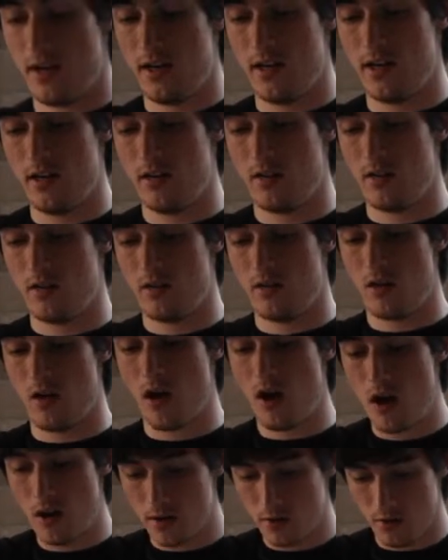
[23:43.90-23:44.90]
and
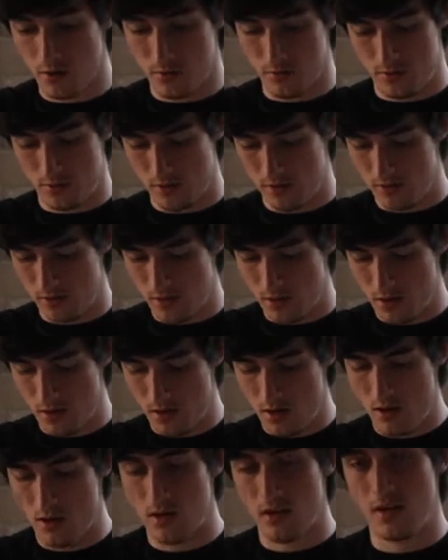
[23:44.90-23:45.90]
hognoses.
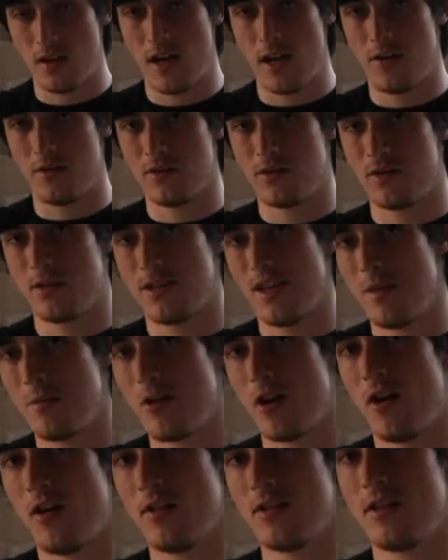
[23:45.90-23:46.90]
Now, it's the same
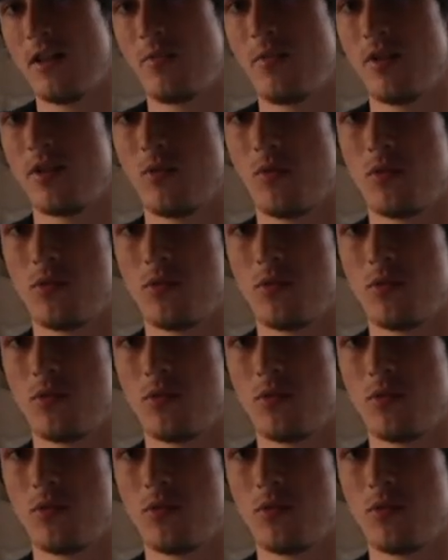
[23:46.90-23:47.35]
concept as it